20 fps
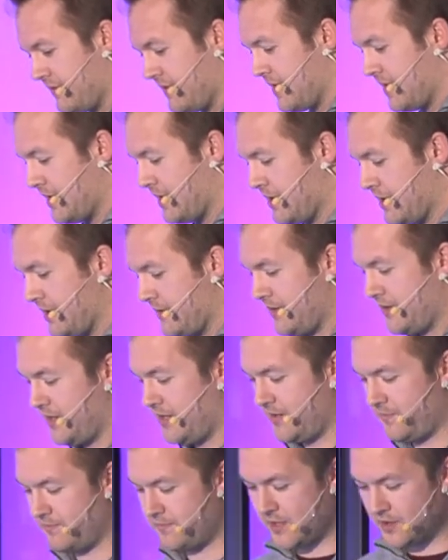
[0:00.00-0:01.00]
Uh,
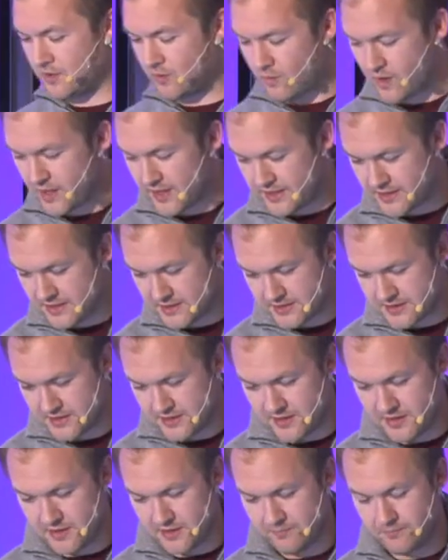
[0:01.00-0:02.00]
the middle one is
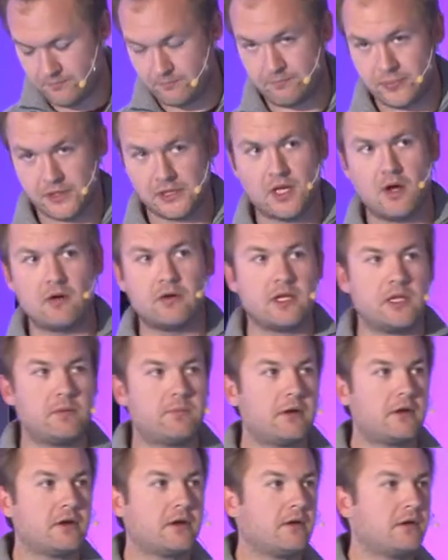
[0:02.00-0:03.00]
the bulgogi
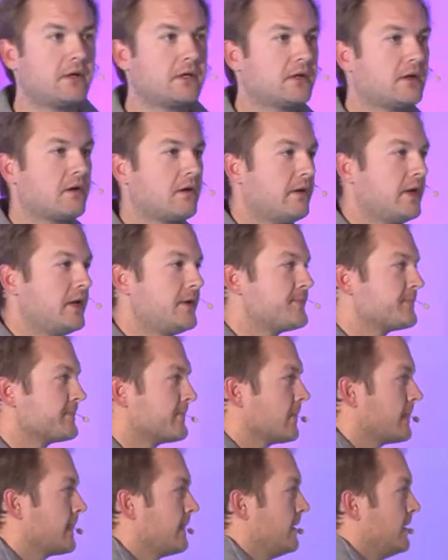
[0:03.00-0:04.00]
burger in Korea.
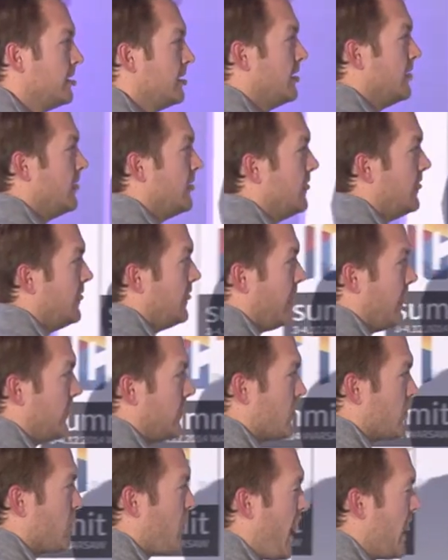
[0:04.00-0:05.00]
And
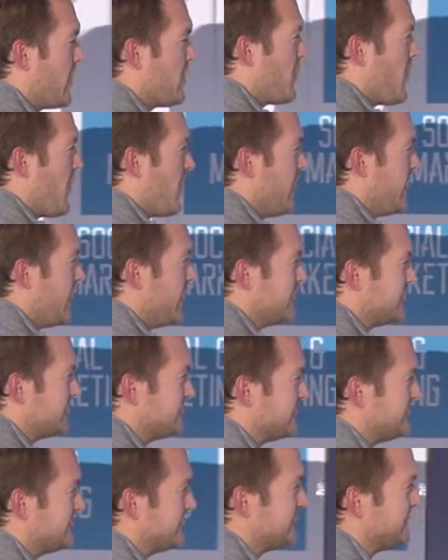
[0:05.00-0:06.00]
the right
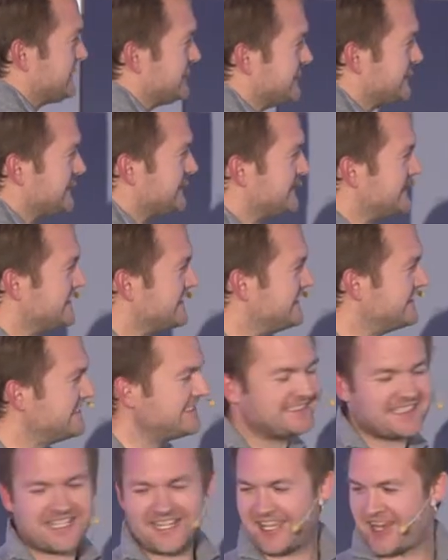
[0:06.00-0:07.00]

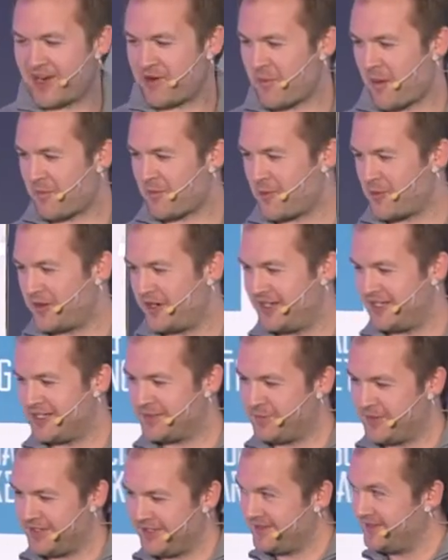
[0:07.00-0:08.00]
one, I can't remember what it is,
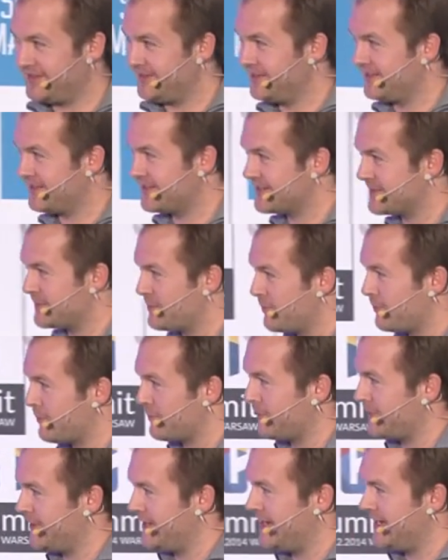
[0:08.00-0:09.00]
but it looks
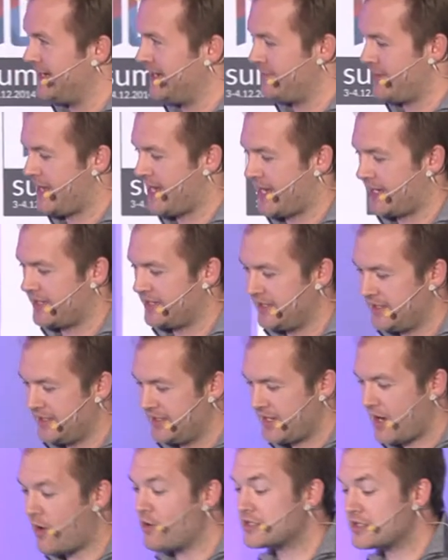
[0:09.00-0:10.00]
pretty bad.
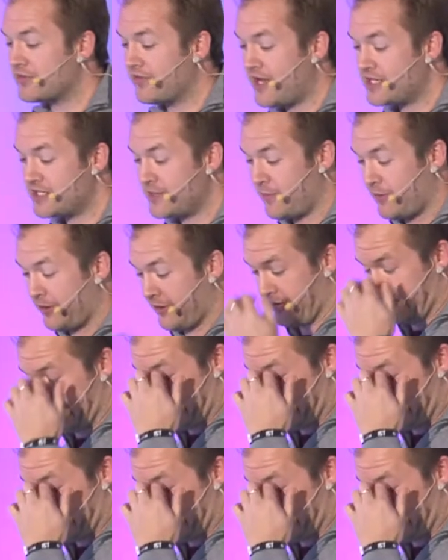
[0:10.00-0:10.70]
Oh, it's a veggie burger.